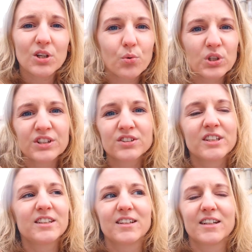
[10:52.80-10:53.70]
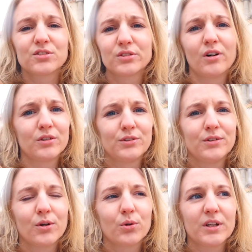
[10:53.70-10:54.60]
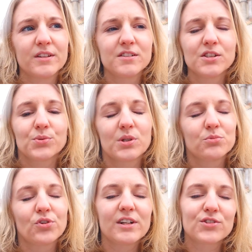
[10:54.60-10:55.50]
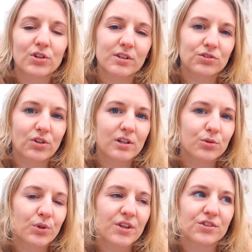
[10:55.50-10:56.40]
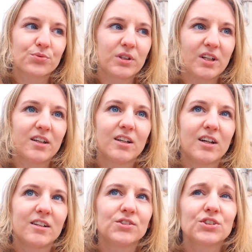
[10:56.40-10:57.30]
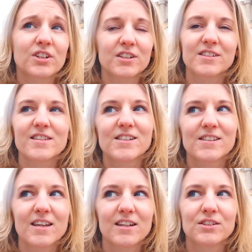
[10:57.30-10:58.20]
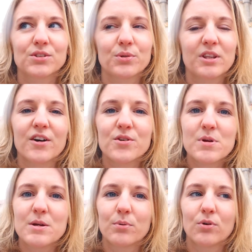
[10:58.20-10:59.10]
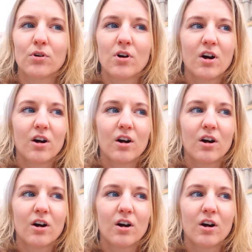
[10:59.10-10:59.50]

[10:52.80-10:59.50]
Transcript: quarantine and so on you know and this is what i'm really struggling with is when i discuss these things with other people